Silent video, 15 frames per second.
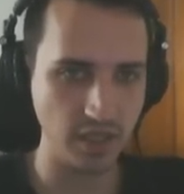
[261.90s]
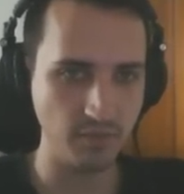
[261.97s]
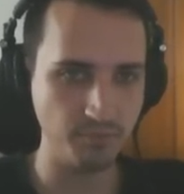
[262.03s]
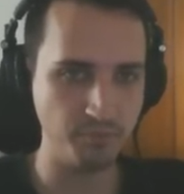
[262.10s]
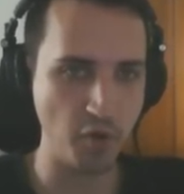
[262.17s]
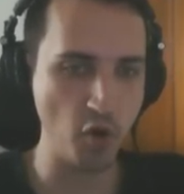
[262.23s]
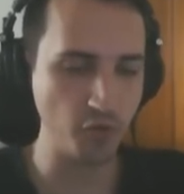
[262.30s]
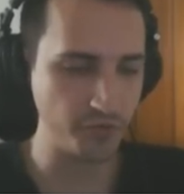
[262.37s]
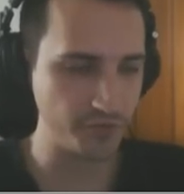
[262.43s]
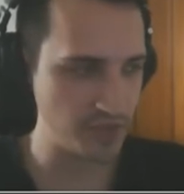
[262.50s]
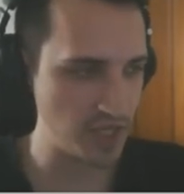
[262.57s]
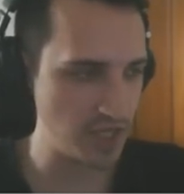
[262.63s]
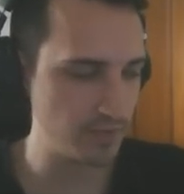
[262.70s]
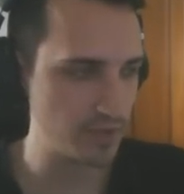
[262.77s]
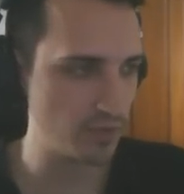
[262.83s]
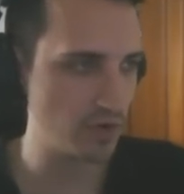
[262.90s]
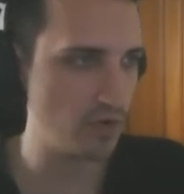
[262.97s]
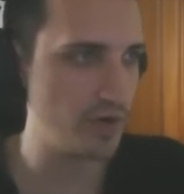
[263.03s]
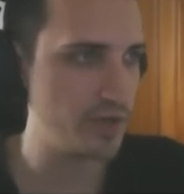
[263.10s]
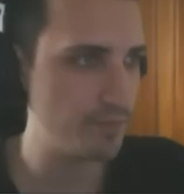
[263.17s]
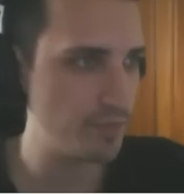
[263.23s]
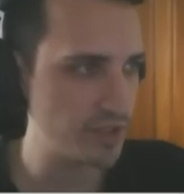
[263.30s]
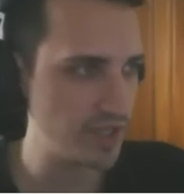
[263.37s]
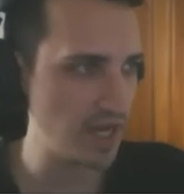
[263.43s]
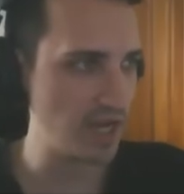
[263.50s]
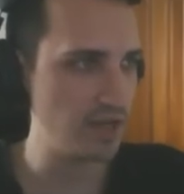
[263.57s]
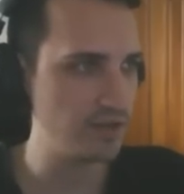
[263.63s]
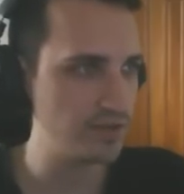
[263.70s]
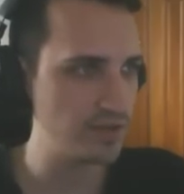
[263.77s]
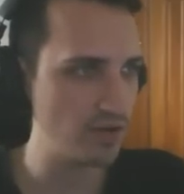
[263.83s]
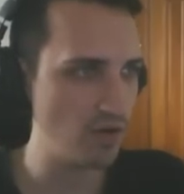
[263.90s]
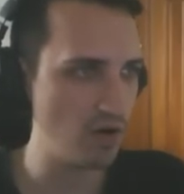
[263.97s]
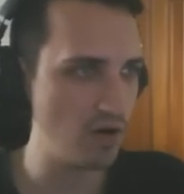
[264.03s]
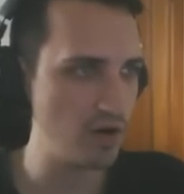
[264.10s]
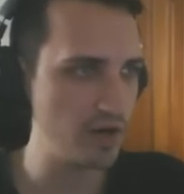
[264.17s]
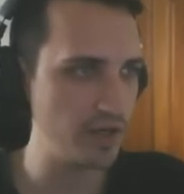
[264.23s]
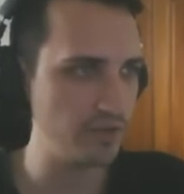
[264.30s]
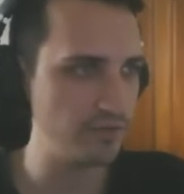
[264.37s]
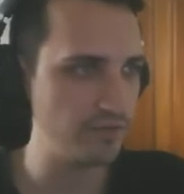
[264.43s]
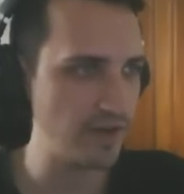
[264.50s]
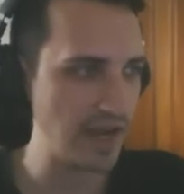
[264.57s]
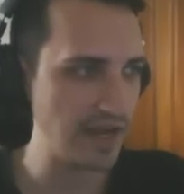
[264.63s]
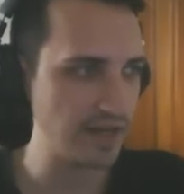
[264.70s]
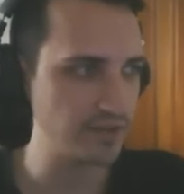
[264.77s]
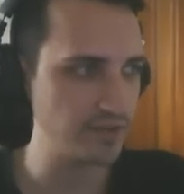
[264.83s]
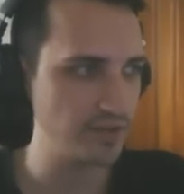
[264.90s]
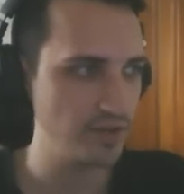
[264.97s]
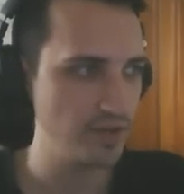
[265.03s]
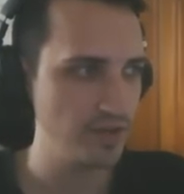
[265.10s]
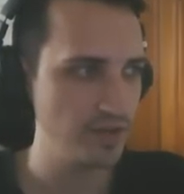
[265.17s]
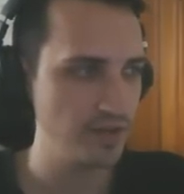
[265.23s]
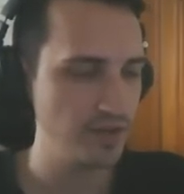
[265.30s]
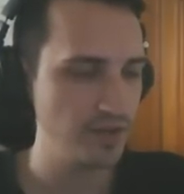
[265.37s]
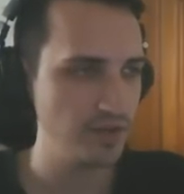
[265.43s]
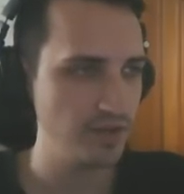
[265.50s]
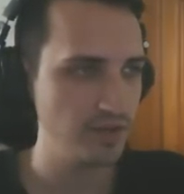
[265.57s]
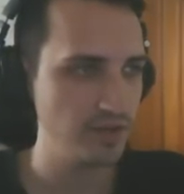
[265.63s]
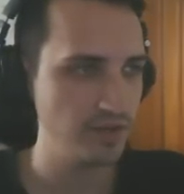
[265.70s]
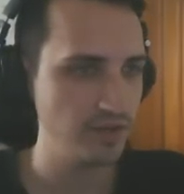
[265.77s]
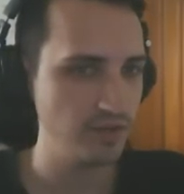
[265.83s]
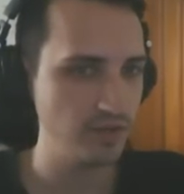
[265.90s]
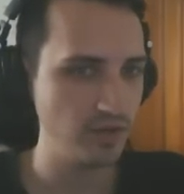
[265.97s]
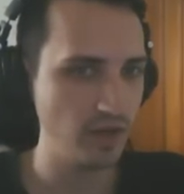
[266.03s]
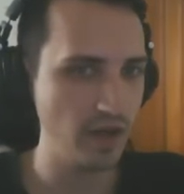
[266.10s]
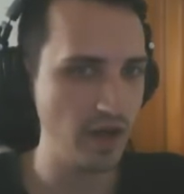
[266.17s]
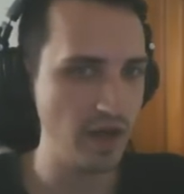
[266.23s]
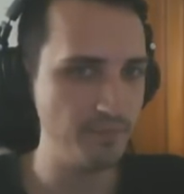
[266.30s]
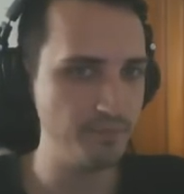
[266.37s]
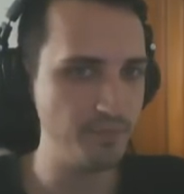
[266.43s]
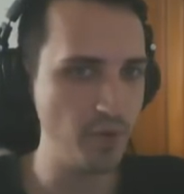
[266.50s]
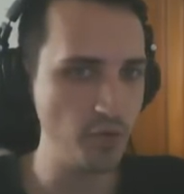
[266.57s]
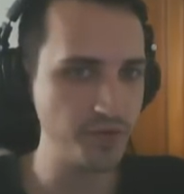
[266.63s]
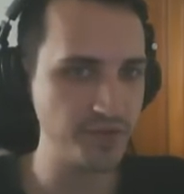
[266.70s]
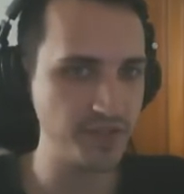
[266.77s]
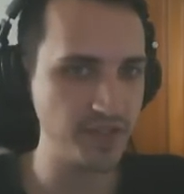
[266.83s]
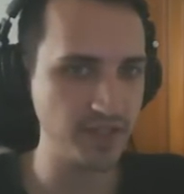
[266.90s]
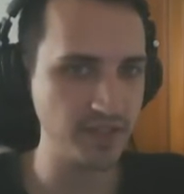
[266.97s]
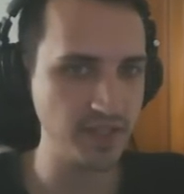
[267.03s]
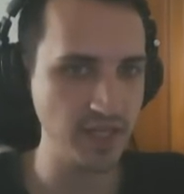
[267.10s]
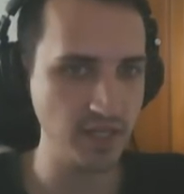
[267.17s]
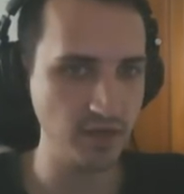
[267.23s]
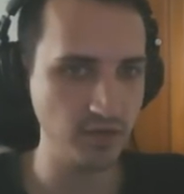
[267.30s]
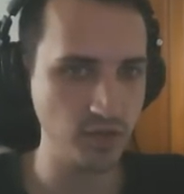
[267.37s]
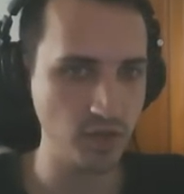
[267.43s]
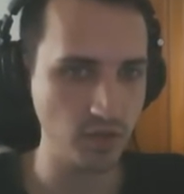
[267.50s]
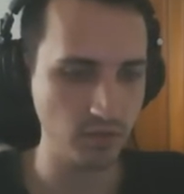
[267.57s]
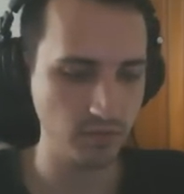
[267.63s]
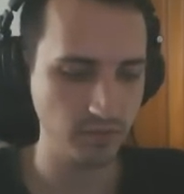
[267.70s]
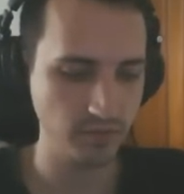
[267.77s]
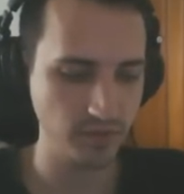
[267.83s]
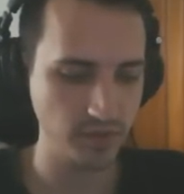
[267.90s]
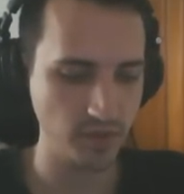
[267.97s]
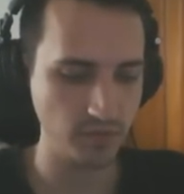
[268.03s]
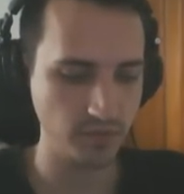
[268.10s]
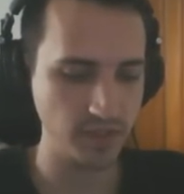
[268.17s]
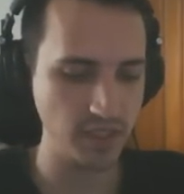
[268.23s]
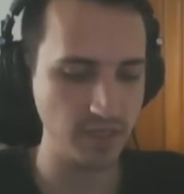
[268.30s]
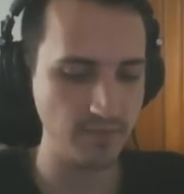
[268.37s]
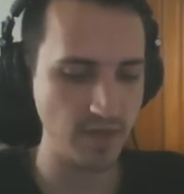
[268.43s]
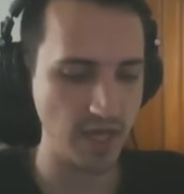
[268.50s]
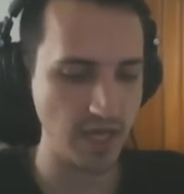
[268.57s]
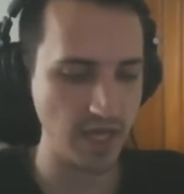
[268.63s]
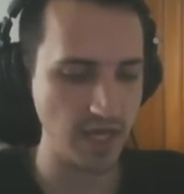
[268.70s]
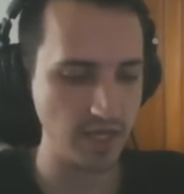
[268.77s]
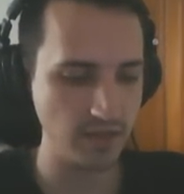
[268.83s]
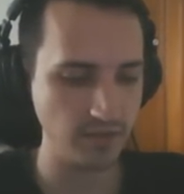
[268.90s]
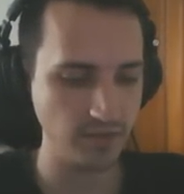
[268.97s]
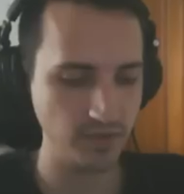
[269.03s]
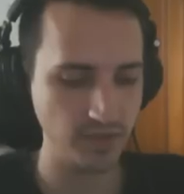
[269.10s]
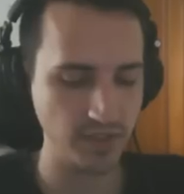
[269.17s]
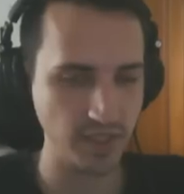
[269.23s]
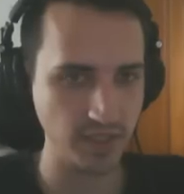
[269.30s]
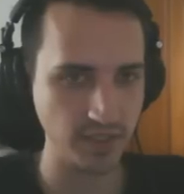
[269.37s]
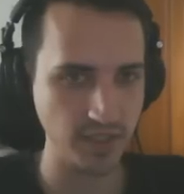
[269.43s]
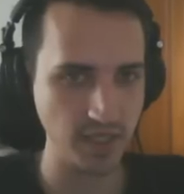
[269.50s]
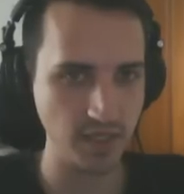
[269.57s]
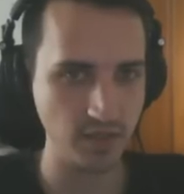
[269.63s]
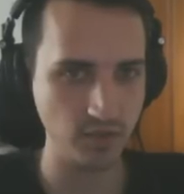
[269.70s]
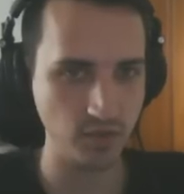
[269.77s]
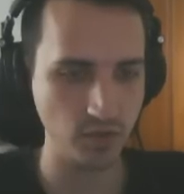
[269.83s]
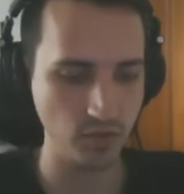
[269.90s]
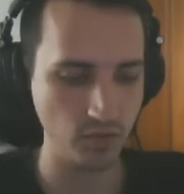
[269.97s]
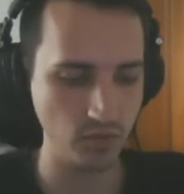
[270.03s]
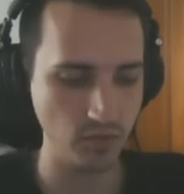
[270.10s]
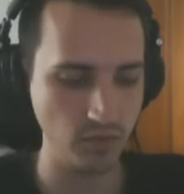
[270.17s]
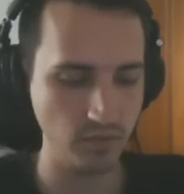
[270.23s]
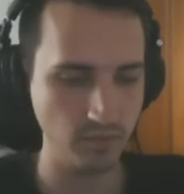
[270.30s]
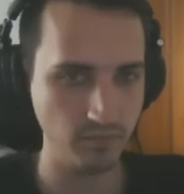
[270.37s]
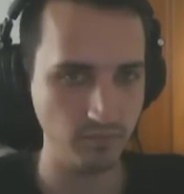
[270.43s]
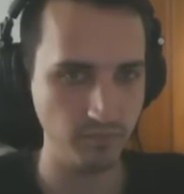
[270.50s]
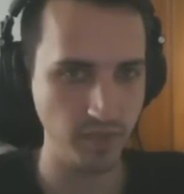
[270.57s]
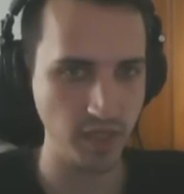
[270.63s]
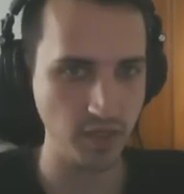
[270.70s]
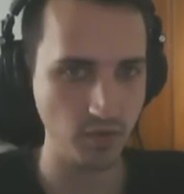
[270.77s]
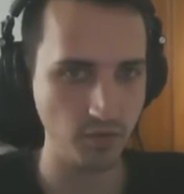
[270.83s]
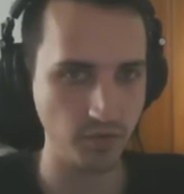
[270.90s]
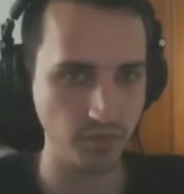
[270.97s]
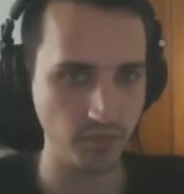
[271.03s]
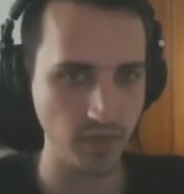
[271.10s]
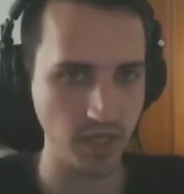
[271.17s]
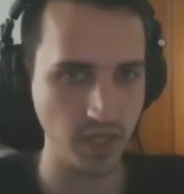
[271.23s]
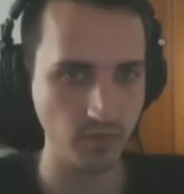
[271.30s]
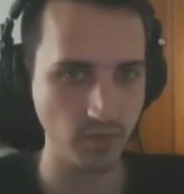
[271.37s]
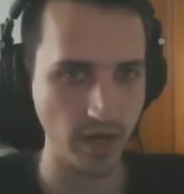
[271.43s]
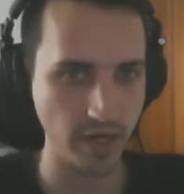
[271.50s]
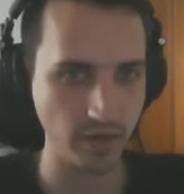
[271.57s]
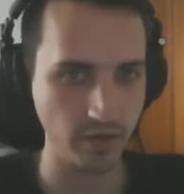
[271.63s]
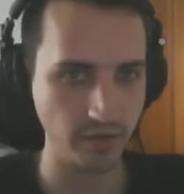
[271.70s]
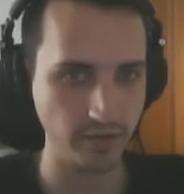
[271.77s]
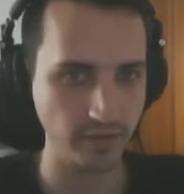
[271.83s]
both teams we're going to pretend are, in fact, both 16-2. So, Team A, 16-2, BO3 record.